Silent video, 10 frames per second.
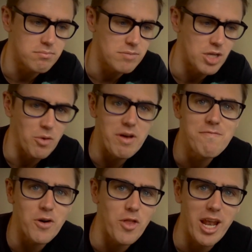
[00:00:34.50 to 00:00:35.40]

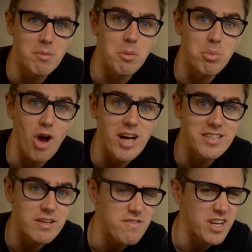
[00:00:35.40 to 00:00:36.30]
info that I've been
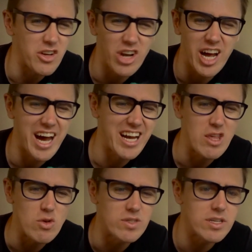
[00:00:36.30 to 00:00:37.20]
processing, figuring out how to
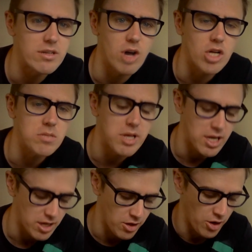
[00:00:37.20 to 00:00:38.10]
use it.
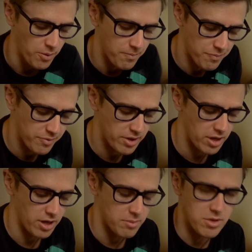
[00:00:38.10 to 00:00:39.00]
Ultimately,
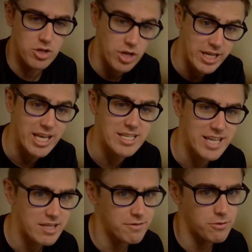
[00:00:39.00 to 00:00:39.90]
and again,
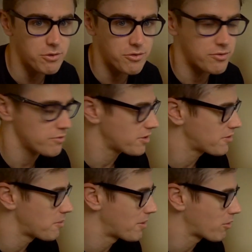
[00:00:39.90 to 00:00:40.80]
take the full
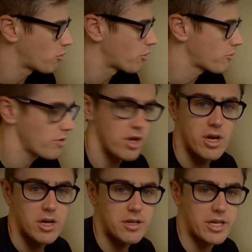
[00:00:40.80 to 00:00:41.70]
60-minute course
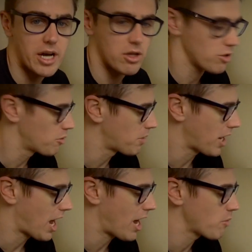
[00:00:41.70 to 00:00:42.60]
to kind of learn. But
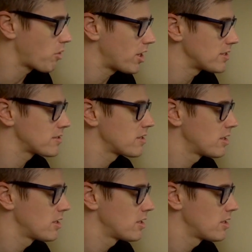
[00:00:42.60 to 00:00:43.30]
I want